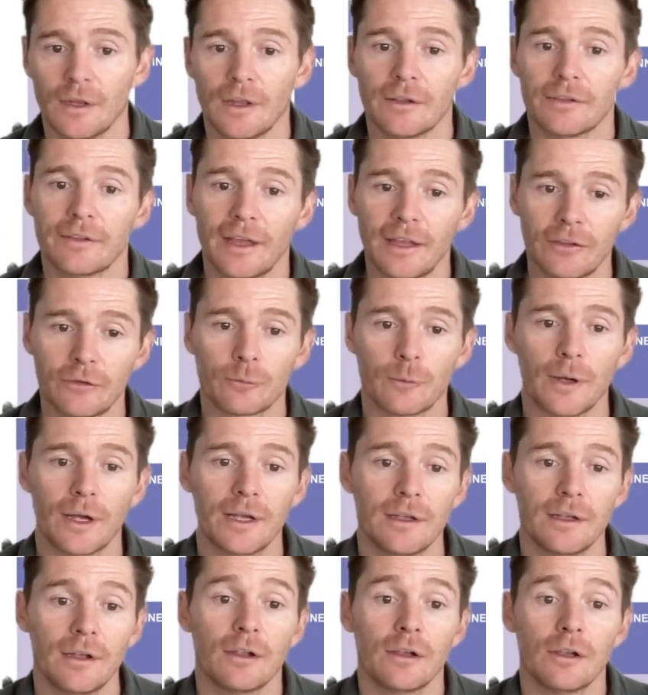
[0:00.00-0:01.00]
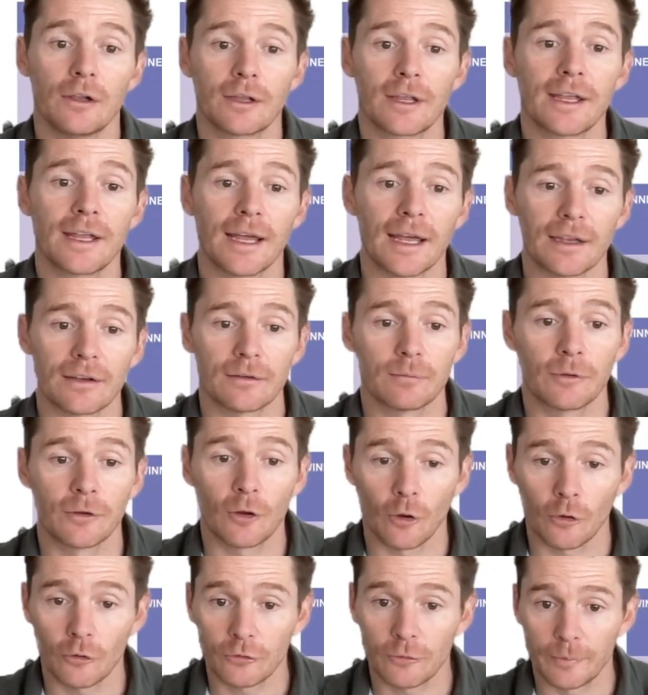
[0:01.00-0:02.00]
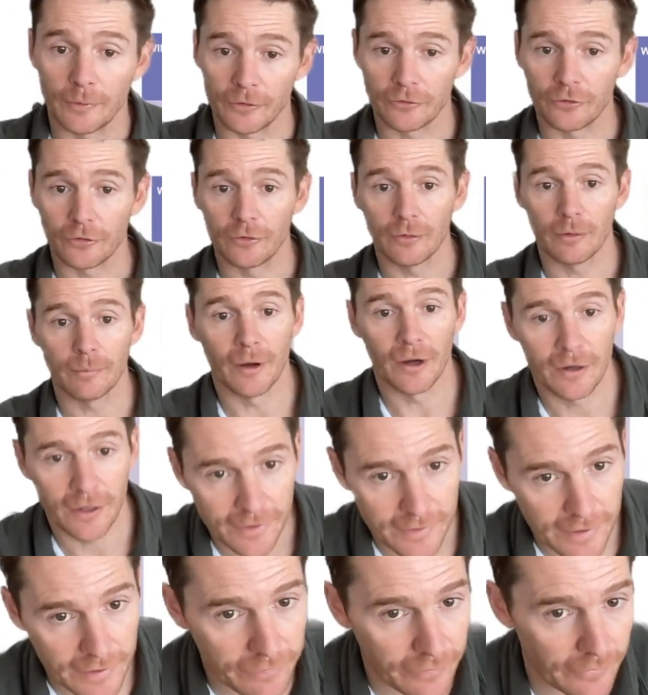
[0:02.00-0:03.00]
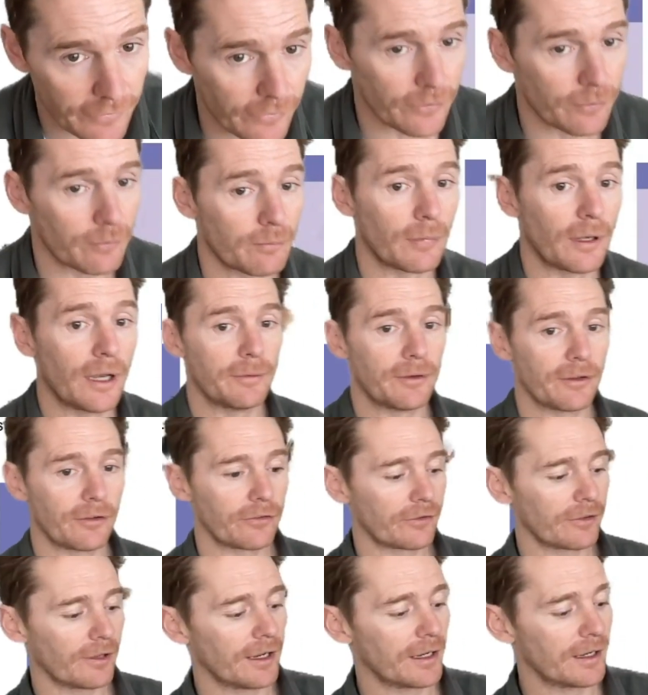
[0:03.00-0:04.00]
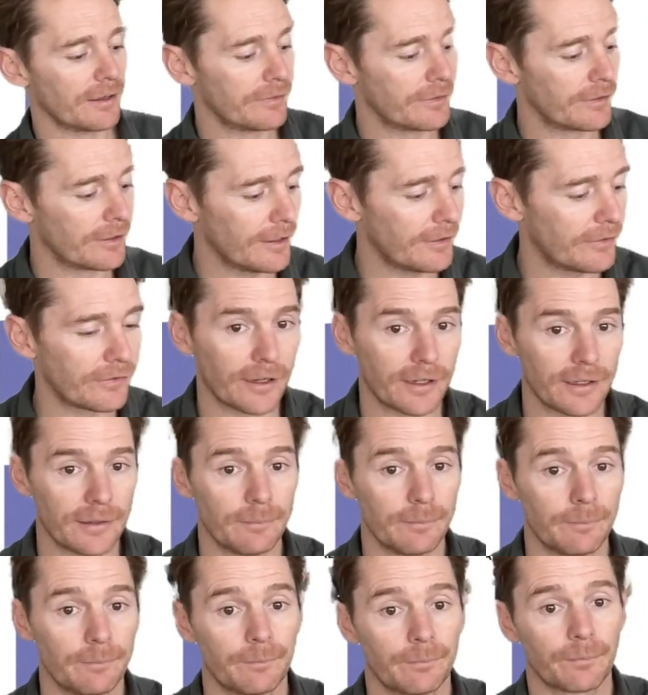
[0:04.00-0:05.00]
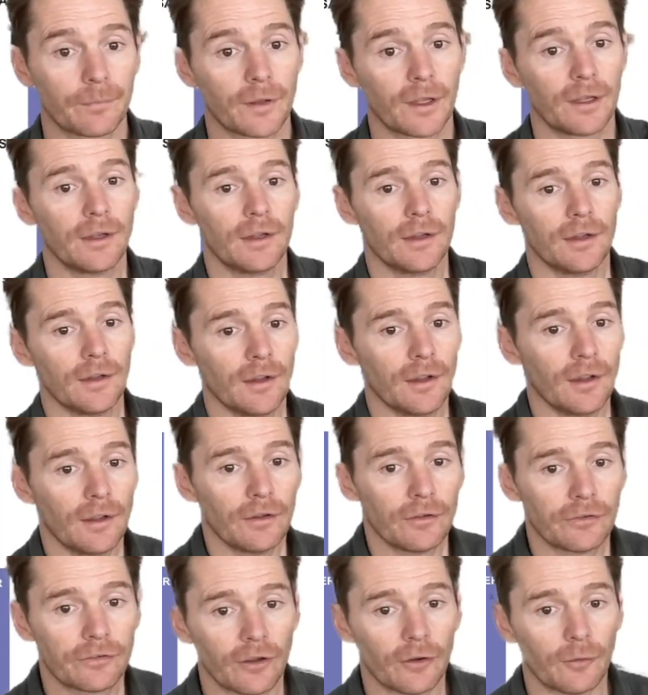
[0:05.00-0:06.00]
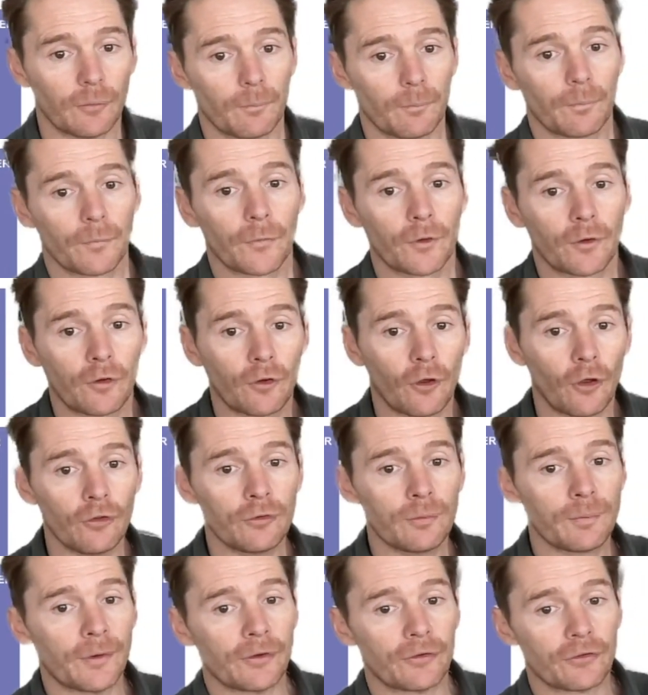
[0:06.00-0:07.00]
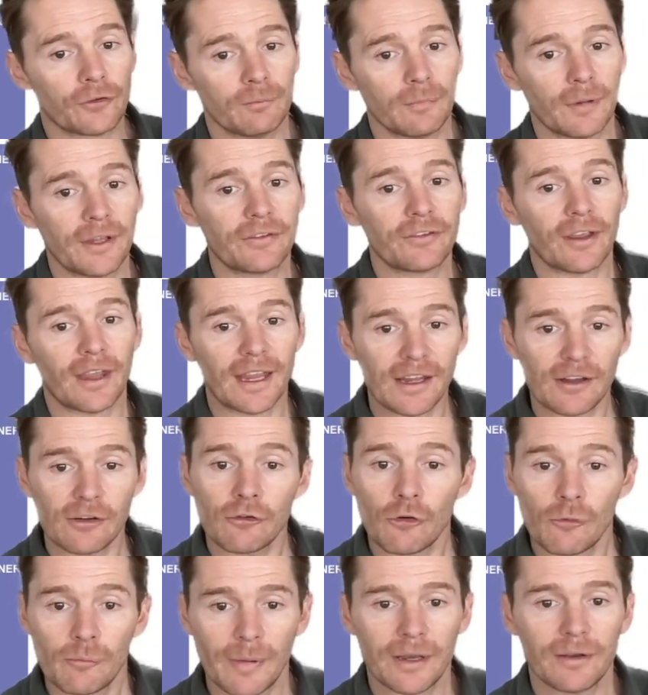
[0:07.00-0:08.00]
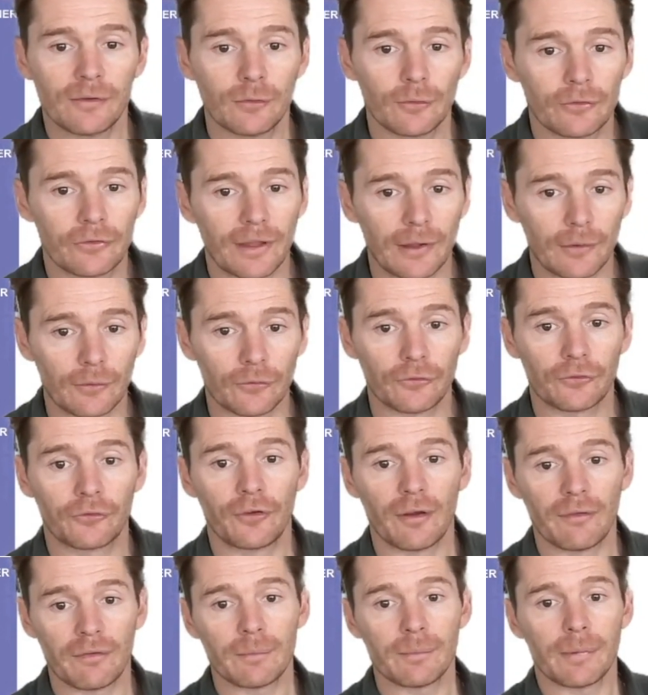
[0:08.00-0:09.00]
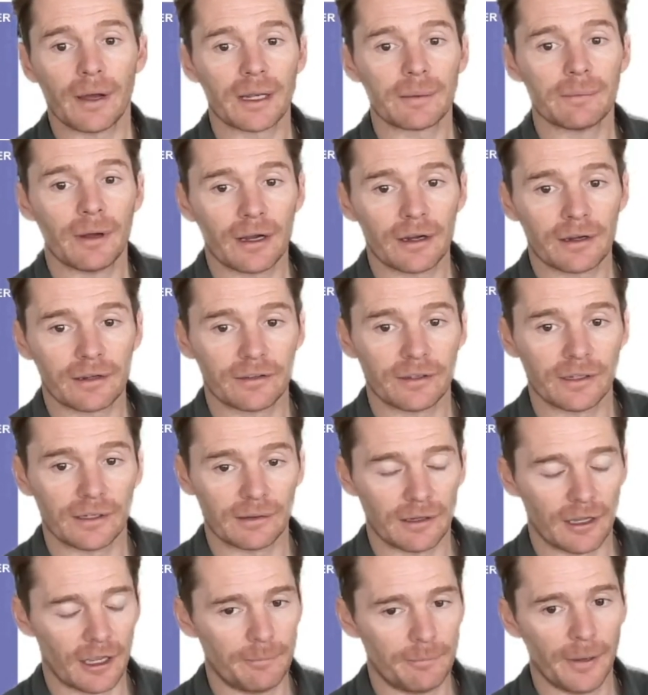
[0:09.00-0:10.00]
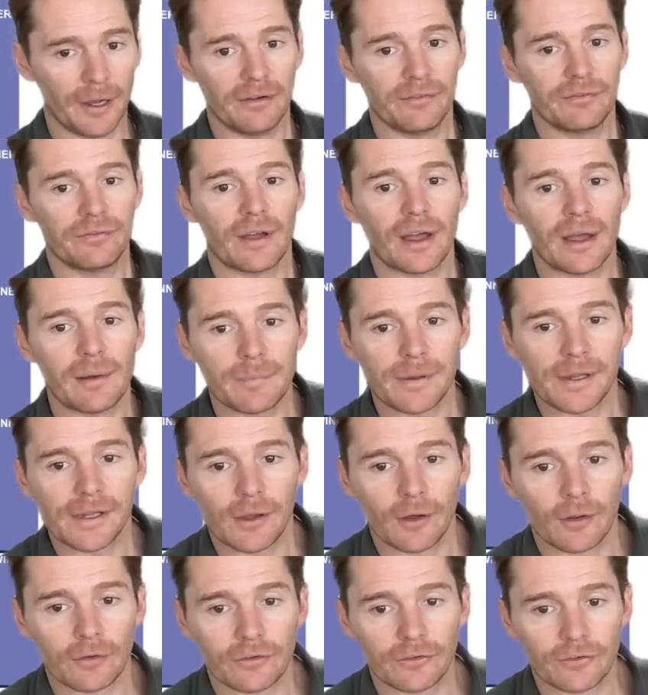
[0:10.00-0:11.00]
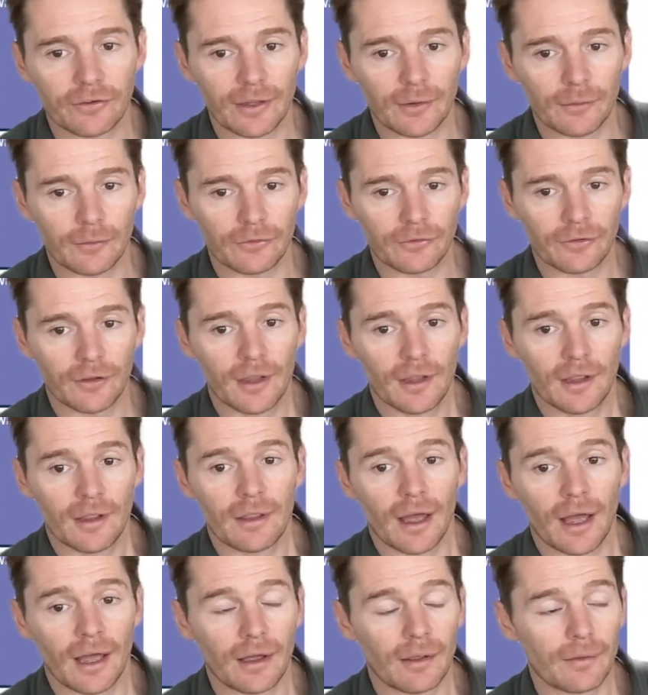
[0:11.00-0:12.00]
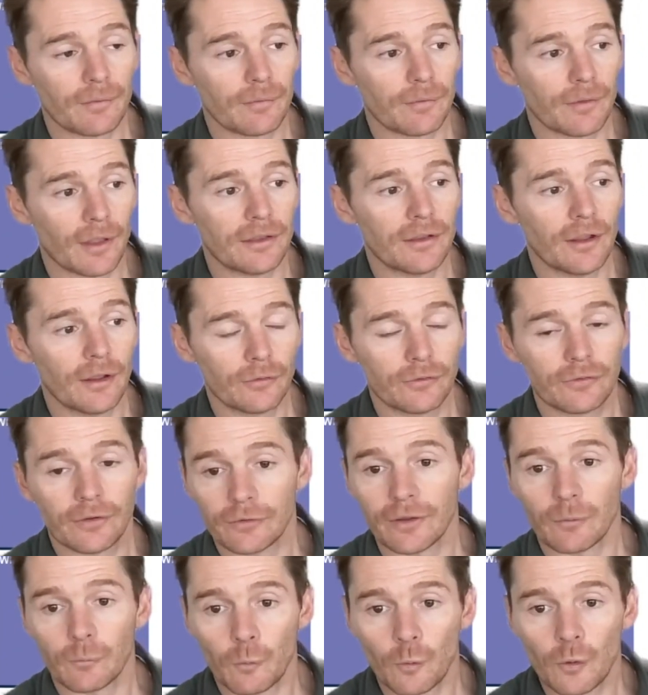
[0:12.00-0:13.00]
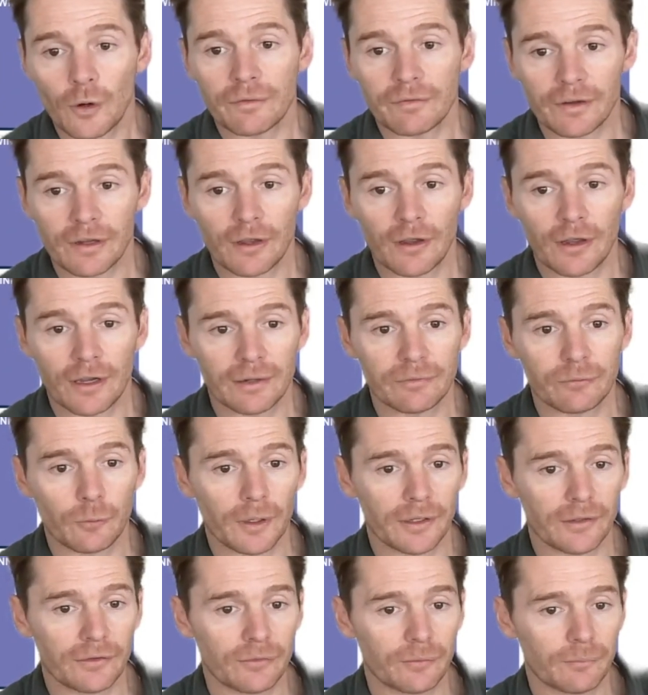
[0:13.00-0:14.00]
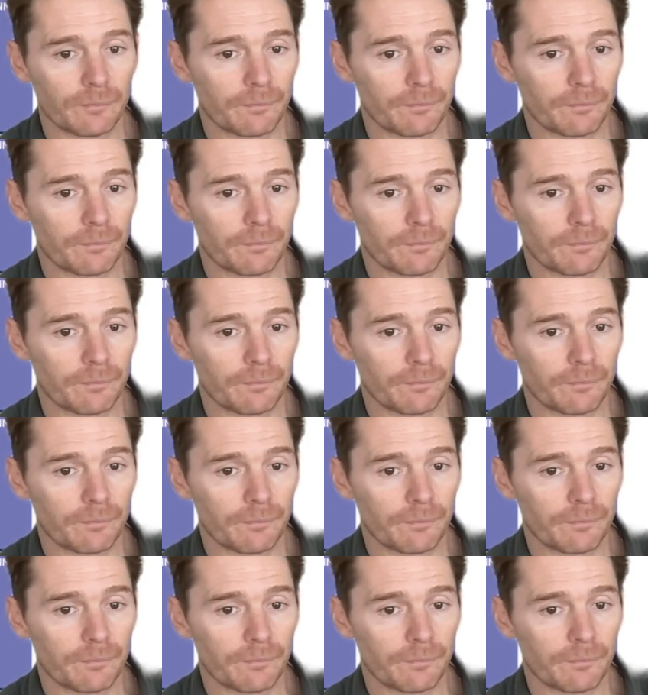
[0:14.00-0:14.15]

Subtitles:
That's where looking at the contribution of marketing differs. And let me just slide over to this side. So contribution is the incremental sales driven by the marketing above and beyond sales, and those sales that would have occurred otherwise.